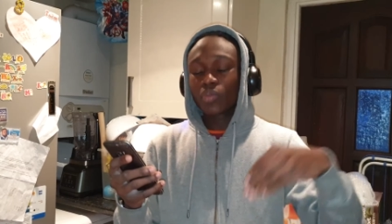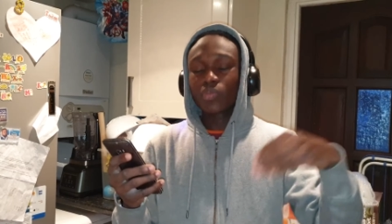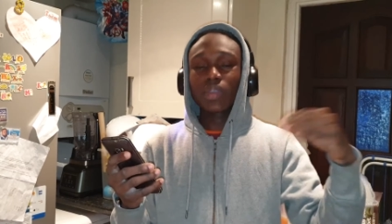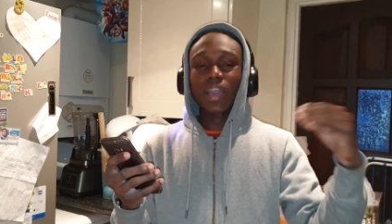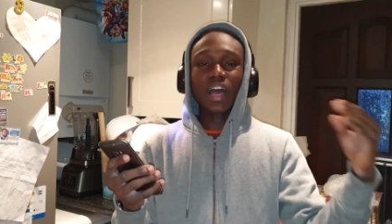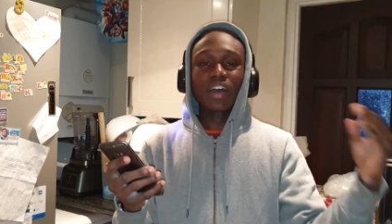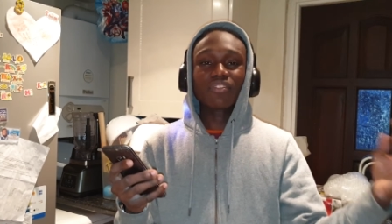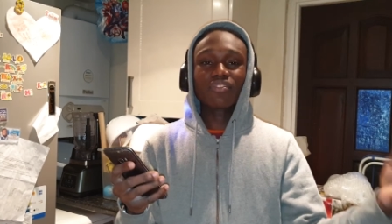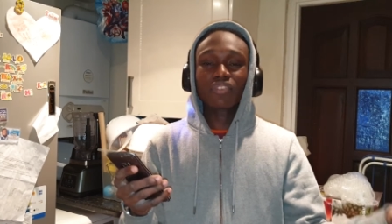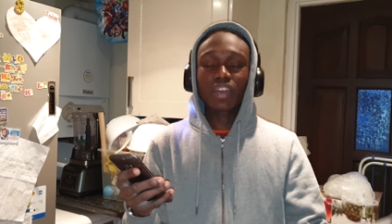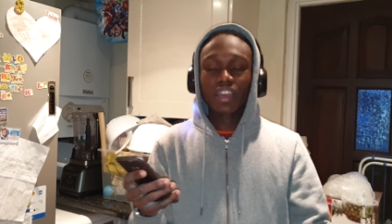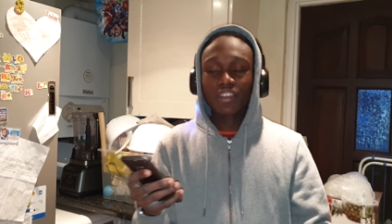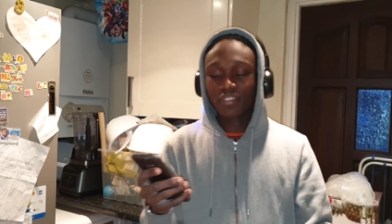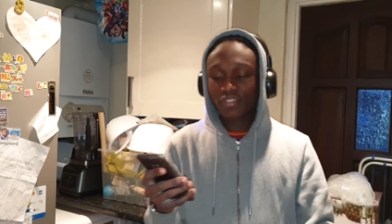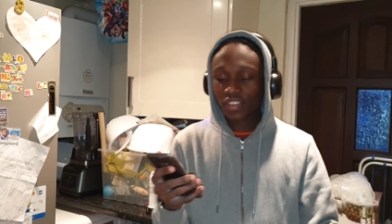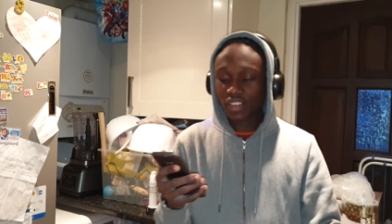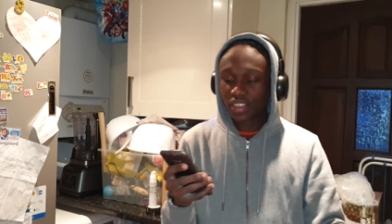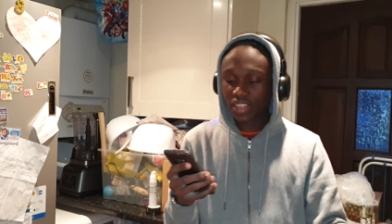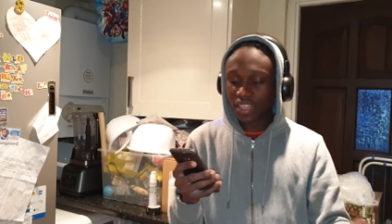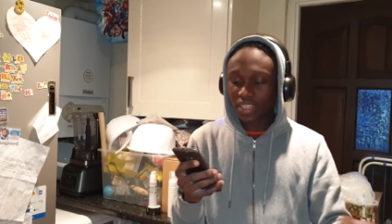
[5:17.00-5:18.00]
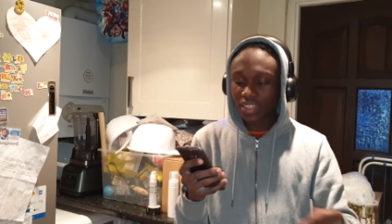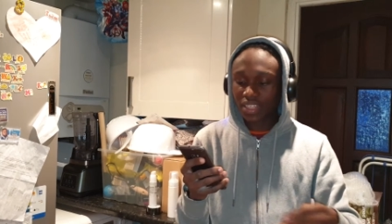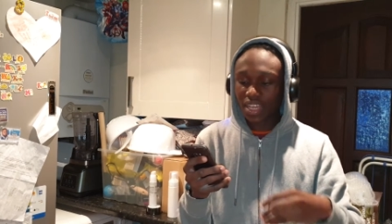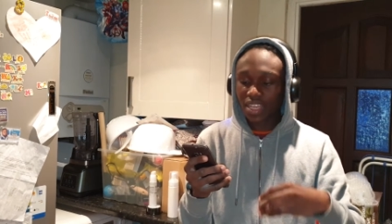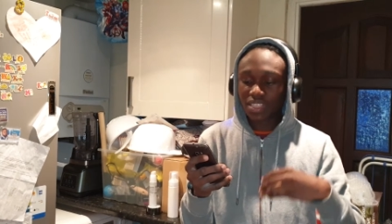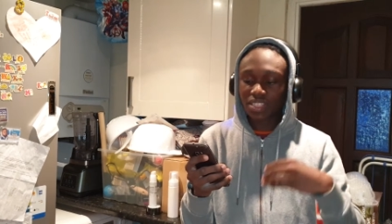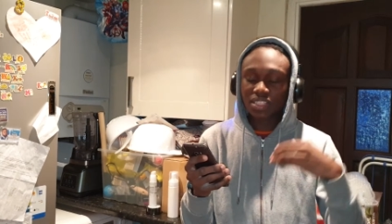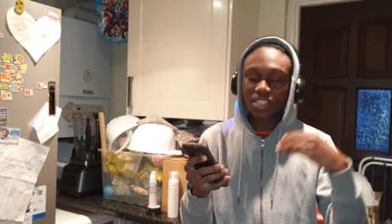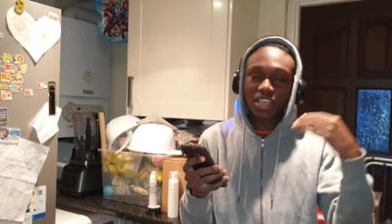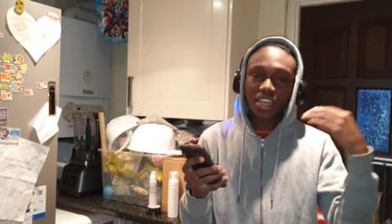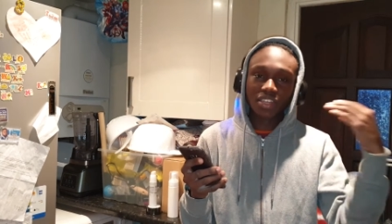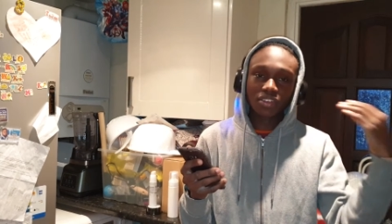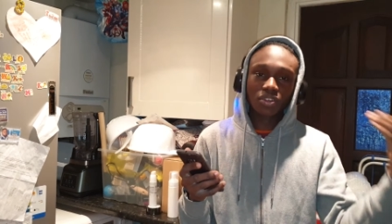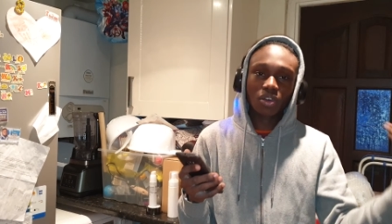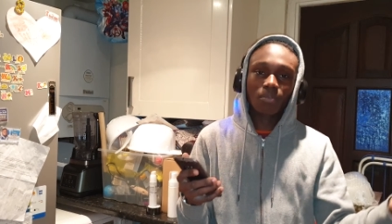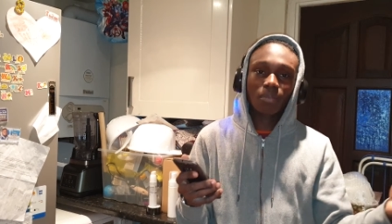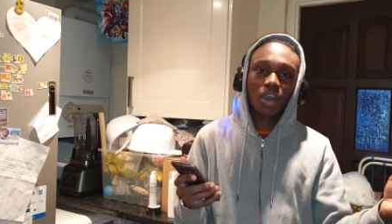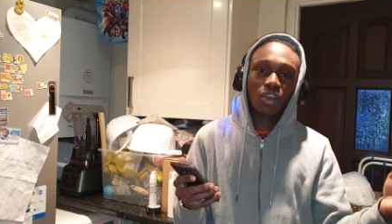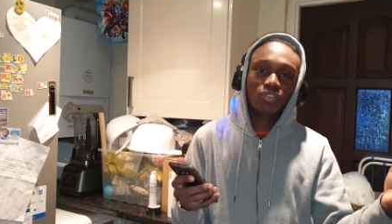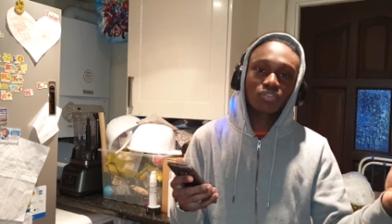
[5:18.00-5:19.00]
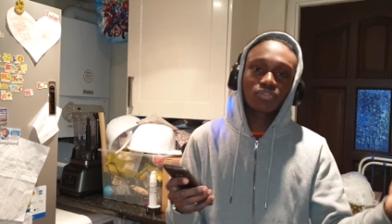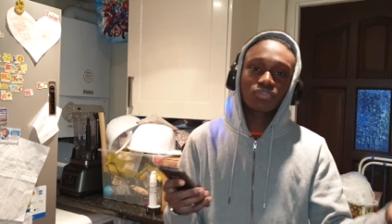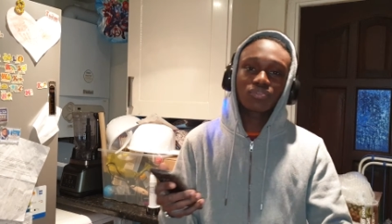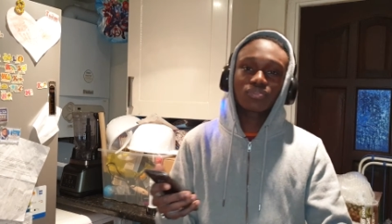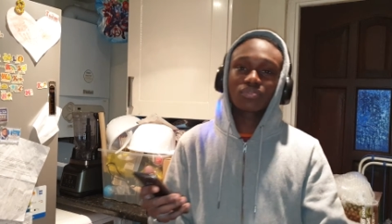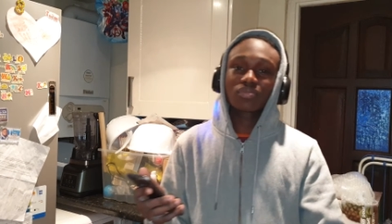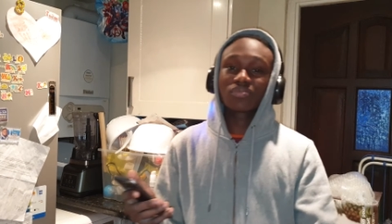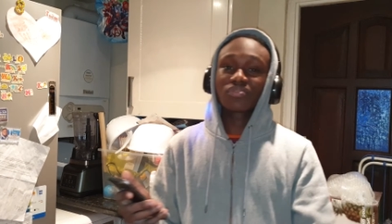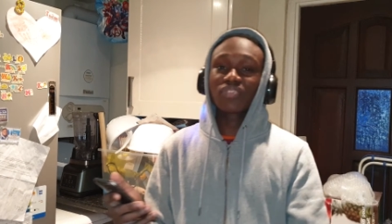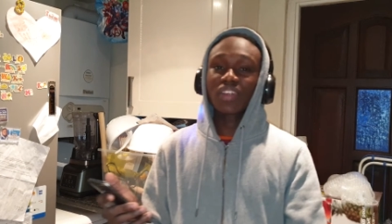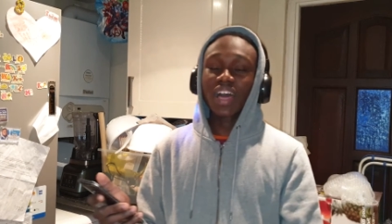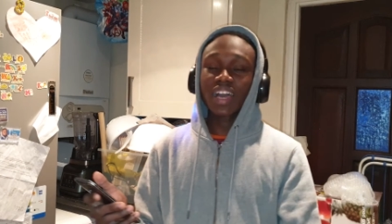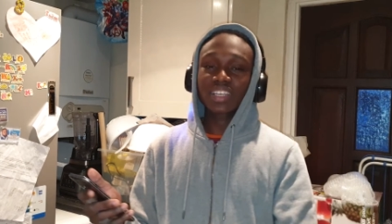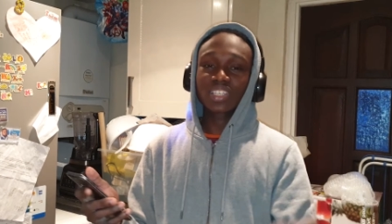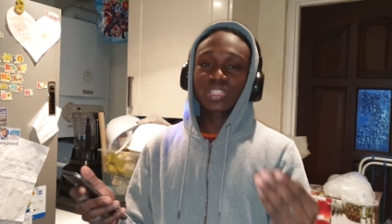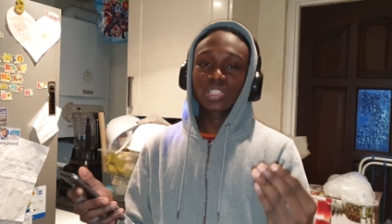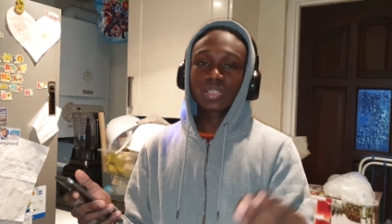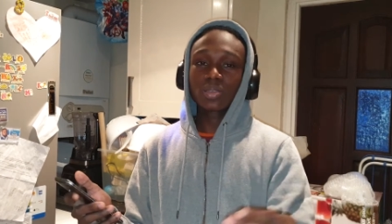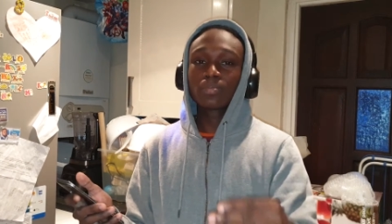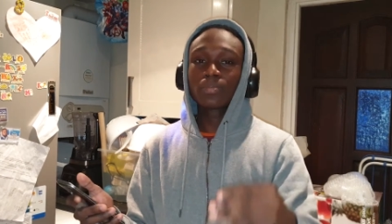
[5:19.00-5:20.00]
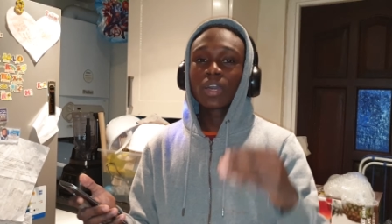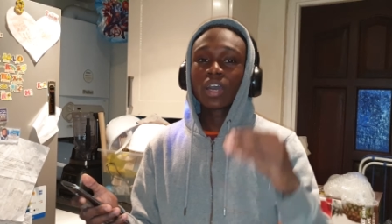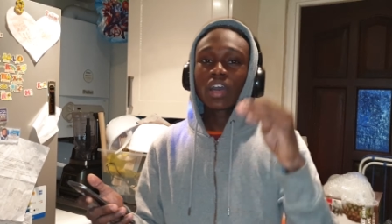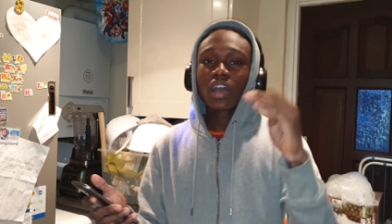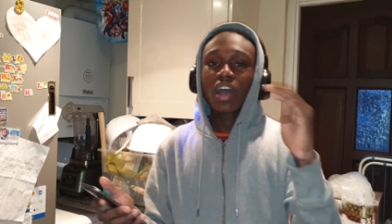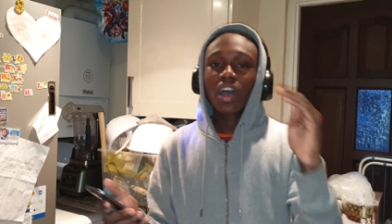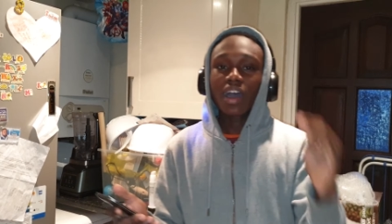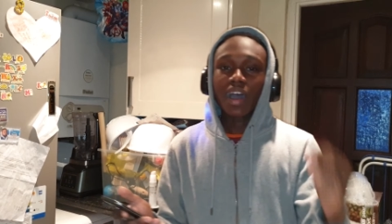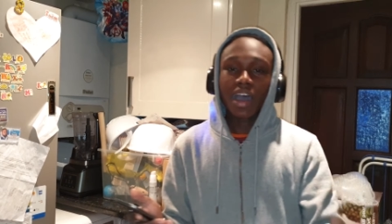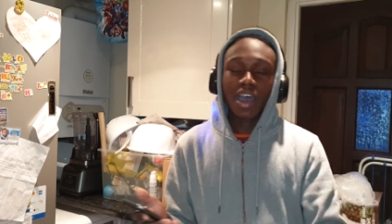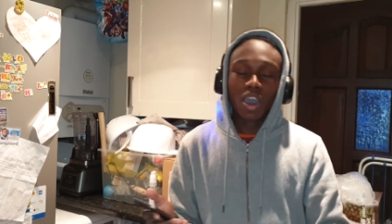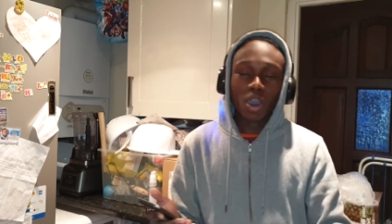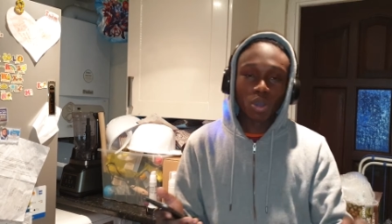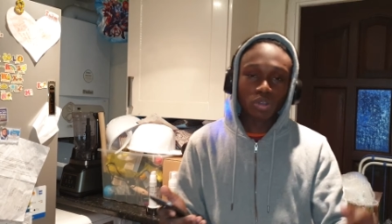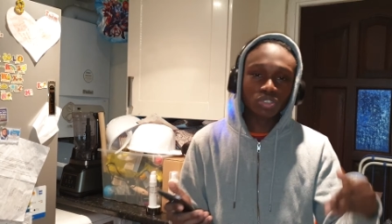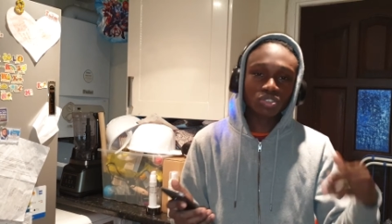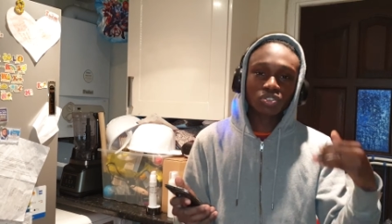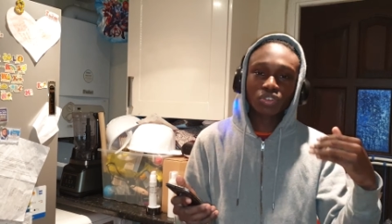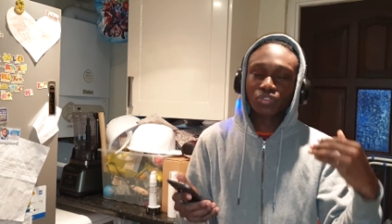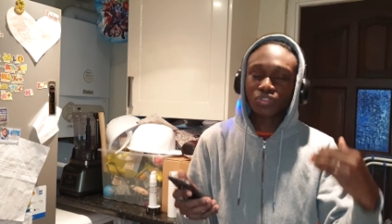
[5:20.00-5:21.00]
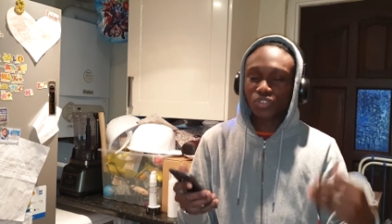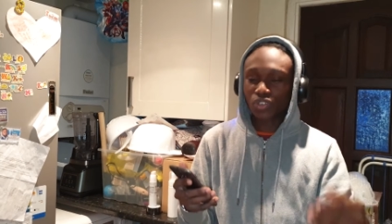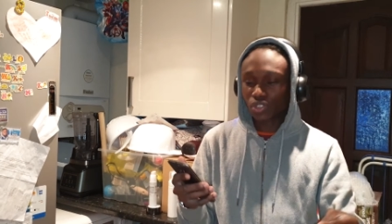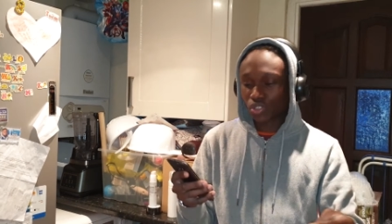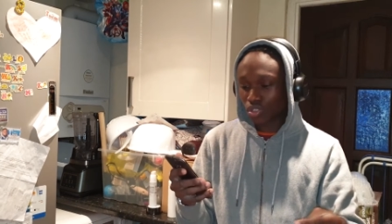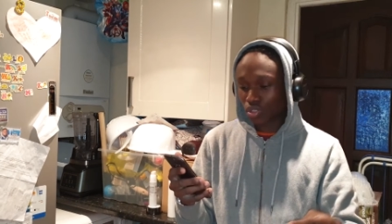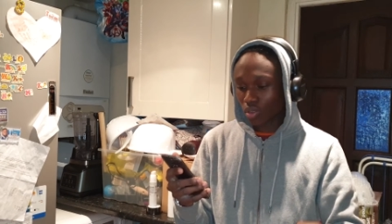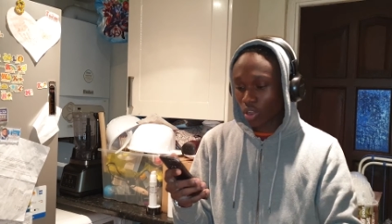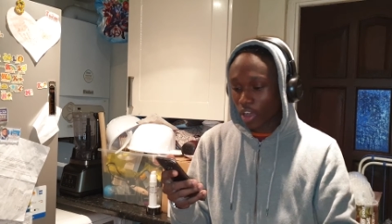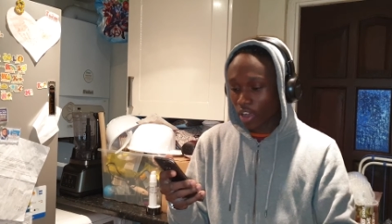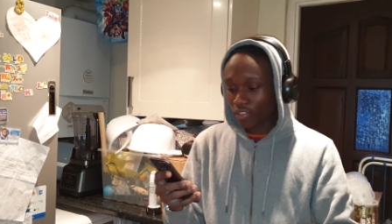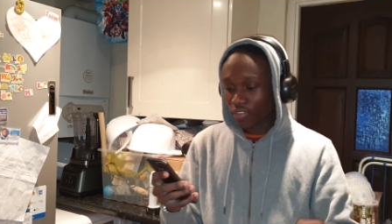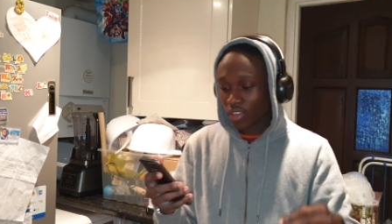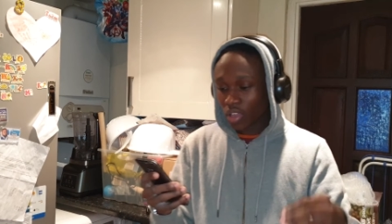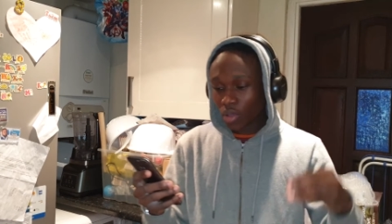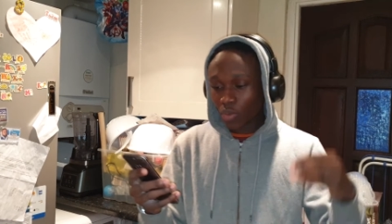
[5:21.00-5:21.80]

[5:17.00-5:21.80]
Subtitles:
We have everything that's a normal flagship ultra phone should have.